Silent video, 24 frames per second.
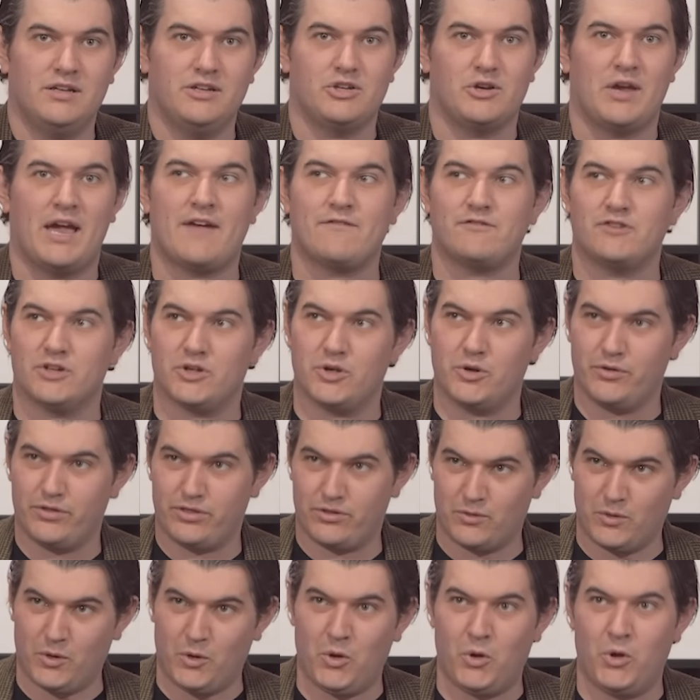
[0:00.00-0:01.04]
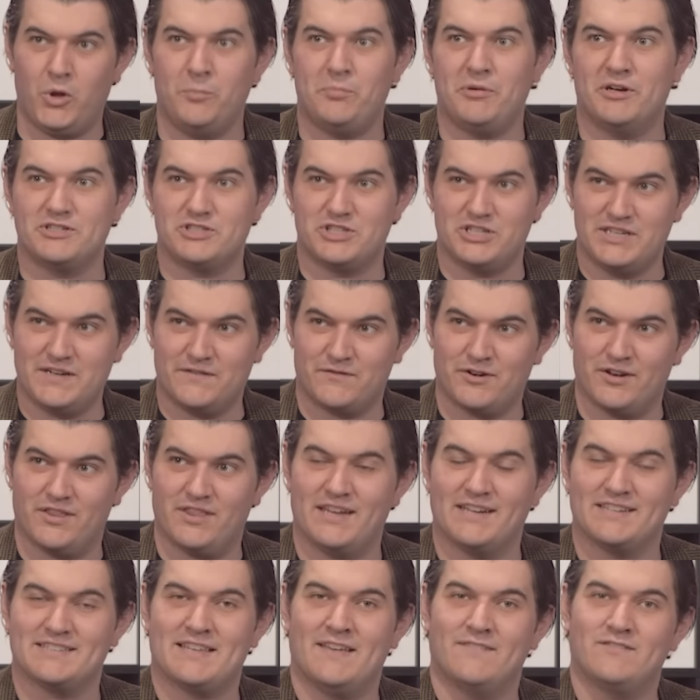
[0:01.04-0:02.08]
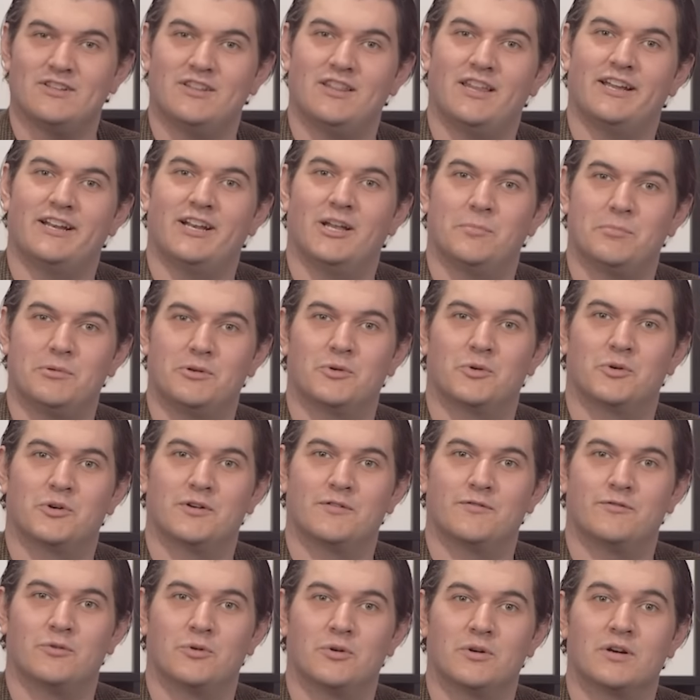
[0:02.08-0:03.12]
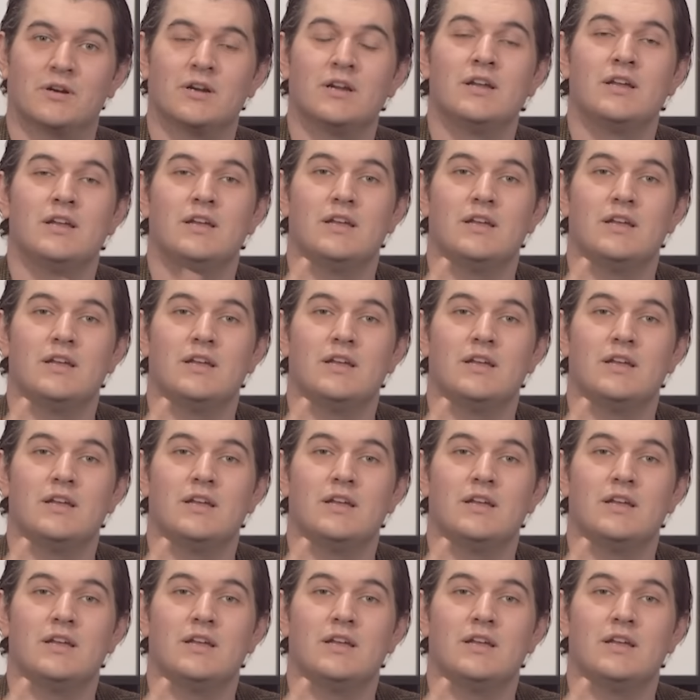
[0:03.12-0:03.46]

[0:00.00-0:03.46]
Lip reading: You have to go through a whole bunch of different things have to line up in order for